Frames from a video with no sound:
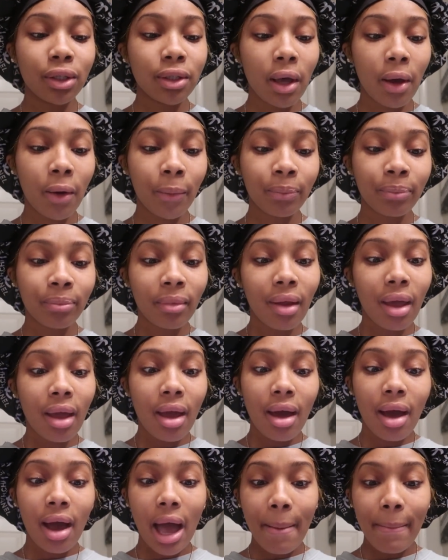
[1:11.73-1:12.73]
So
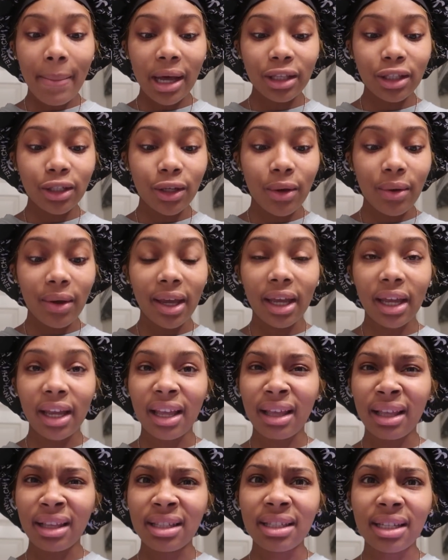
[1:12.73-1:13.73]
I'm about to go ahead
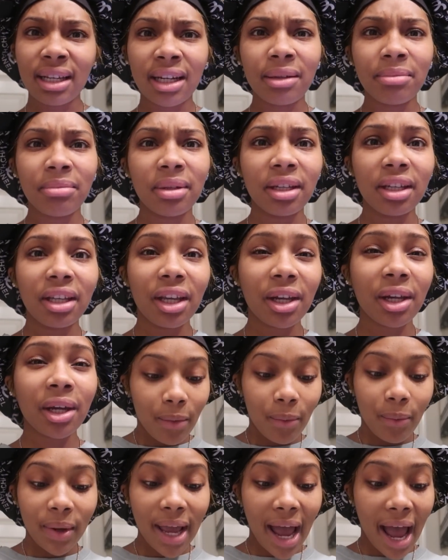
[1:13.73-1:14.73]
and set up the camera.
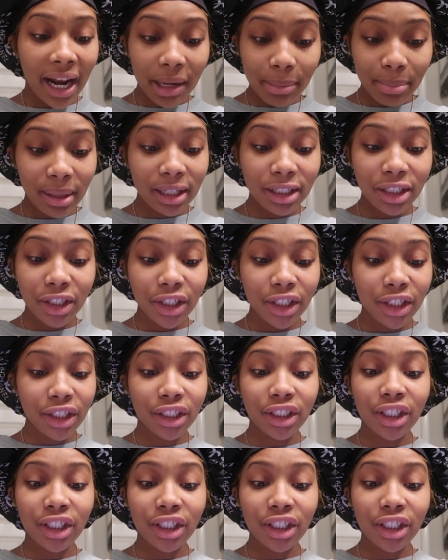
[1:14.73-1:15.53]
We got the picture.